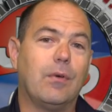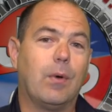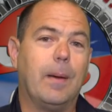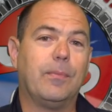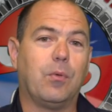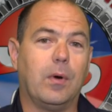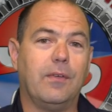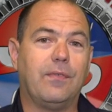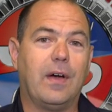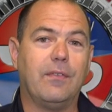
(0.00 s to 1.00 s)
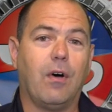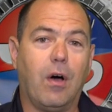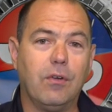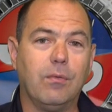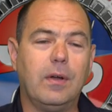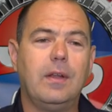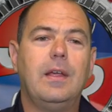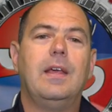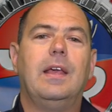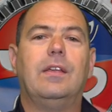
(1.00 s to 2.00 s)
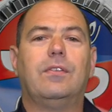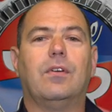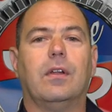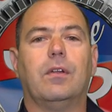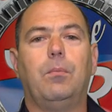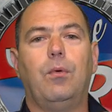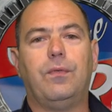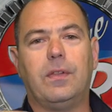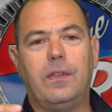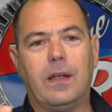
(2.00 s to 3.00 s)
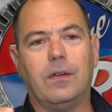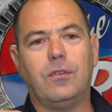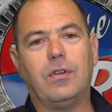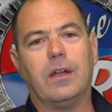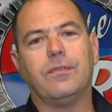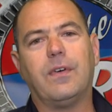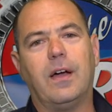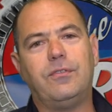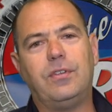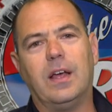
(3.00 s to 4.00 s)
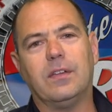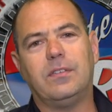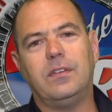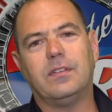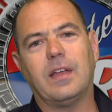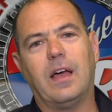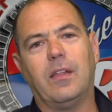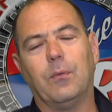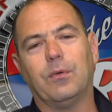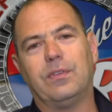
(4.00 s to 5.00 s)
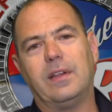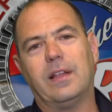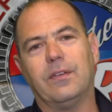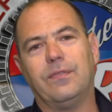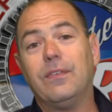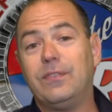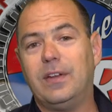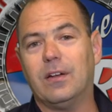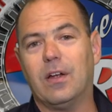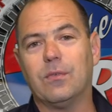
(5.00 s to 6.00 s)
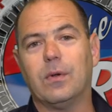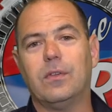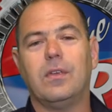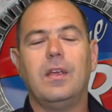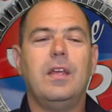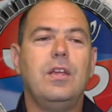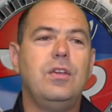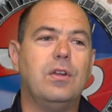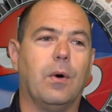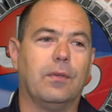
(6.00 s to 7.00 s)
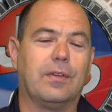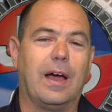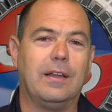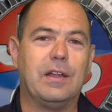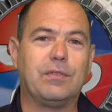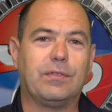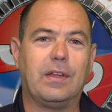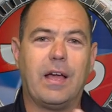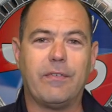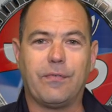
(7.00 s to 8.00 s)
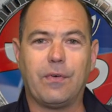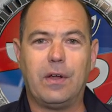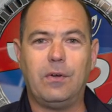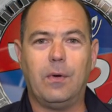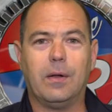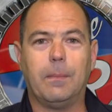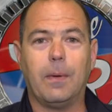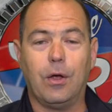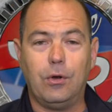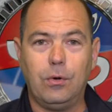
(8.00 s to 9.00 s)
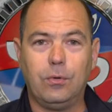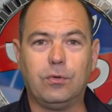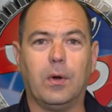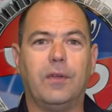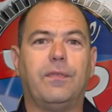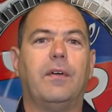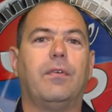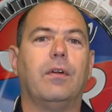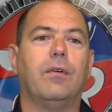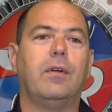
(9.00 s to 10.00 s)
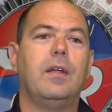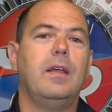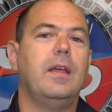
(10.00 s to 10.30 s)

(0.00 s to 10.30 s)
the Ram 2500 is going to move to that Gen 5 chassis style that we're seeing on the 1500s. You know, it's kind of interesting. I have a friend who had a new 2500,